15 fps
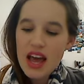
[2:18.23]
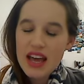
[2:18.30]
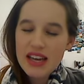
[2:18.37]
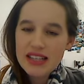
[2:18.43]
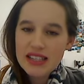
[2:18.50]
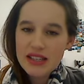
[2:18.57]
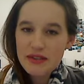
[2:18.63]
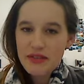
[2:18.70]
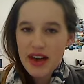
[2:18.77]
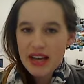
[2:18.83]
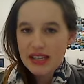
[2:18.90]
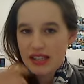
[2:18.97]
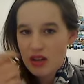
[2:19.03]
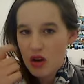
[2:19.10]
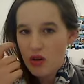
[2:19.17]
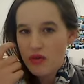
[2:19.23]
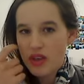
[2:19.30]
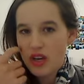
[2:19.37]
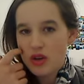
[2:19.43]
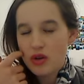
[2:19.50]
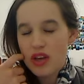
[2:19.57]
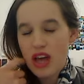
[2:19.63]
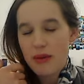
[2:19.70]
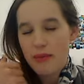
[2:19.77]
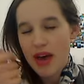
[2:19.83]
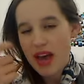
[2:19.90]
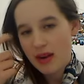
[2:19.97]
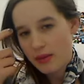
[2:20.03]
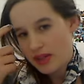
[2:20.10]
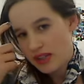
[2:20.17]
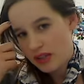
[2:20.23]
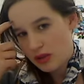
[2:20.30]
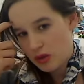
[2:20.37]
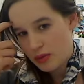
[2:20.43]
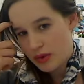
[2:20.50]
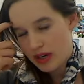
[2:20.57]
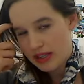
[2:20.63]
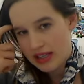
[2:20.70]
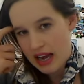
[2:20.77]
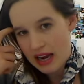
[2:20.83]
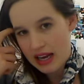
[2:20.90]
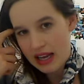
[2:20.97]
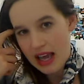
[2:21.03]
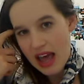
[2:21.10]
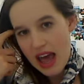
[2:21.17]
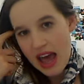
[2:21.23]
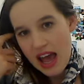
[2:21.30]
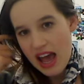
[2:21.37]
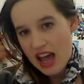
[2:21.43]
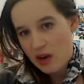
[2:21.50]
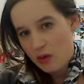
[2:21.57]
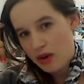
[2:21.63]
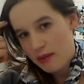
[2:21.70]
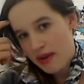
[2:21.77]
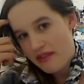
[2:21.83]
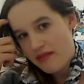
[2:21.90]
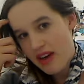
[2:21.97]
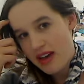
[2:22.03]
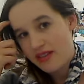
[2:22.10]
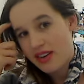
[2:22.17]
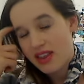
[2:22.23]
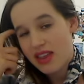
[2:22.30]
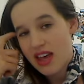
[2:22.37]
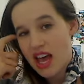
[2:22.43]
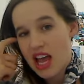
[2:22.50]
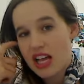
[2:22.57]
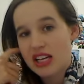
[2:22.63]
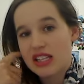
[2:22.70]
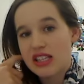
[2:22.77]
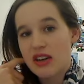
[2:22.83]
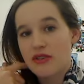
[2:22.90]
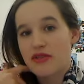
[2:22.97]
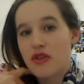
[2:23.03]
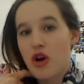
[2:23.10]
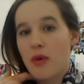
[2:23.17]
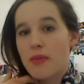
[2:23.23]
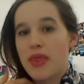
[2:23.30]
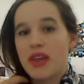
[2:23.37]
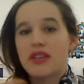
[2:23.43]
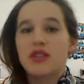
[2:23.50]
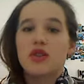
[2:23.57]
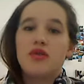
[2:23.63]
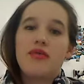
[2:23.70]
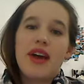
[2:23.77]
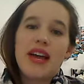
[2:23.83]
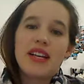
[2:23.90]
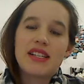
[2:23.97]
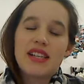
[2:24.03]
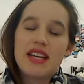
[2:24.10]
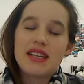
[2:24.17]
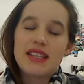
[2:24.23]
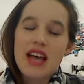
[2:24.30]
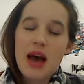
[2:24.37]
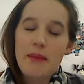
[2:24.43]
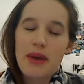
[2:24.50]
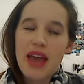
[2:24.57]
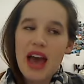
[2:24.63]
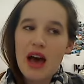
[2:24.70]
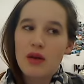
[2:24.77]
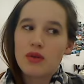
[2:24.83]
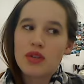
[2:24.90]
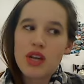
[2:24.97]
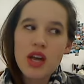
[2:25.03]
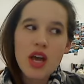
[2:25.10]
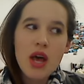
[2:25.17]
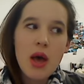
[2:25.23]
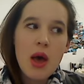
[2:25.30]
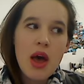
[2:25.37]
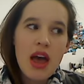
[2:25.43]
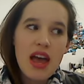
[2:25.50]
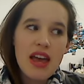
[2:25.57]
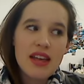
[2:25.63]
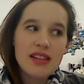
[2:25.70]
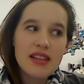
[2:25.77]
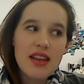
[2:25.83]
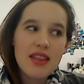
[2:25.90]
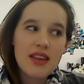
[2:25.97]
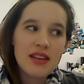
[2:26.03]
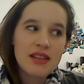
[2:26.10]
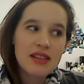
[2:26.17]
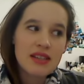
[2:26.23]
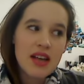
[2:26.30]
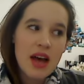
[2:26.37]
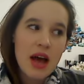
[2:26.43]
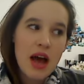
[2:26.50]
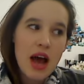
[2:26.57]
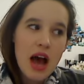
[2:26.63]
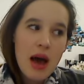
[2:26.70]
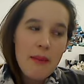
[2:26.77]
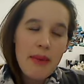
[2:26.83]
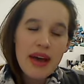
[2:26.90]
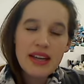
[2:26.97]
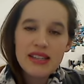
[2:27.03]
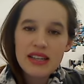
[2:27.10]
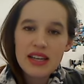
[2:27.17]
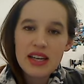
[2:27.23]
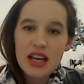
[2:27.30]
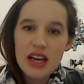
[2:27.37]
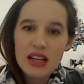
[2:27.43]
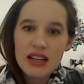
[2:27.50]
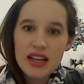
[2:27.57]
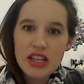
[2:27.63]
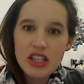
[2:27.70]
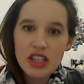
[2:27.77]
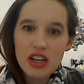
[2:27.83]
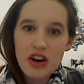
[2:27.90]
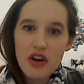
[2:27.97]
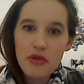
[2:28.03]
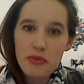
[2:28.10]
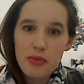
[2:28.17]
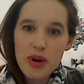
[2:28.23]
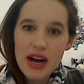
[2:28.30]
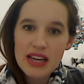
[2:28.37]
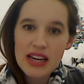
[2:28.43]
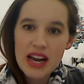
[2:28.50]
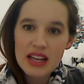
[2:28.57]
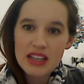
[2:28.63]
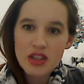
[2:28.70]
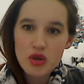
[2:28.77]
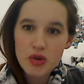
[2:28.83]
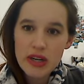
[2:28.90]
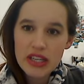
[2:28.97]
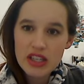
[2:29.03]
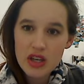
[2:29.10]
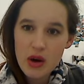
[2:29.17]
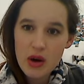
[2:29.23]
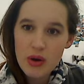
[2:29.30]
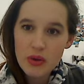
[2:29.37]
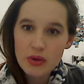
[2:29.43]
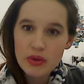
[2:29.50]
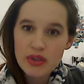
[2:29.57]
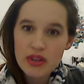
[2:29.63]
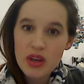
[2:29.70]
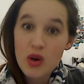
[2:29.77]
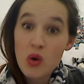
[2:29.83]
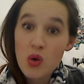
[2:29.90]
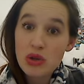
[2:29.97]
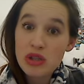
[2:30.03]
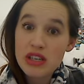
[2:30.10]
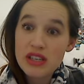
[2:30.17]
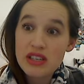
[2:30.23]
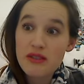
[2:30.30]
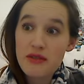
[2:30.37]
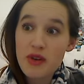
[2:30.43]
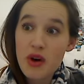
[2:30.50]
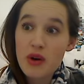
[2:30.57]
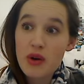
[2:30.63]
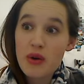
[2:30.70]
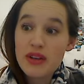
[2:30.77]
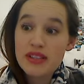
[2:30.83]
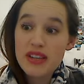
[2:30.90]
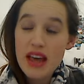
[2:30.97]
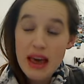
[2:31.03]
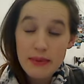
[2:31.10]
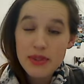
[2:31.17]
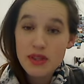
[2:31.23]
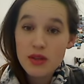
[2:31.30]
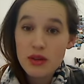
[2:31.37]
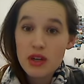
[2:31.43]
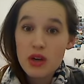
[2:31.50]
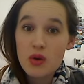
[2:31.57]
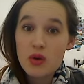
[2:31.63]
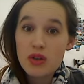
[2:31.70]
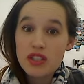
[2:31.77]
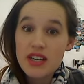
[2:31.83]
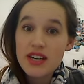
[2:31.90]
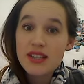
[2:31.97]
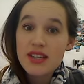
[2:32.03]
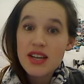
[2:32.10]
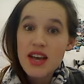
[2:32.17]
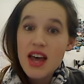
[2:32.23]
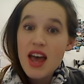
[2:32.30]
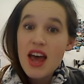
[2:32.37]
Is the face of their new campaign, which is super exciting. And one of my favorite things from this new range that is coming out is this amazing collection of bright colored trench coats. They're gorgeous. The photo is absolutely gorgeous.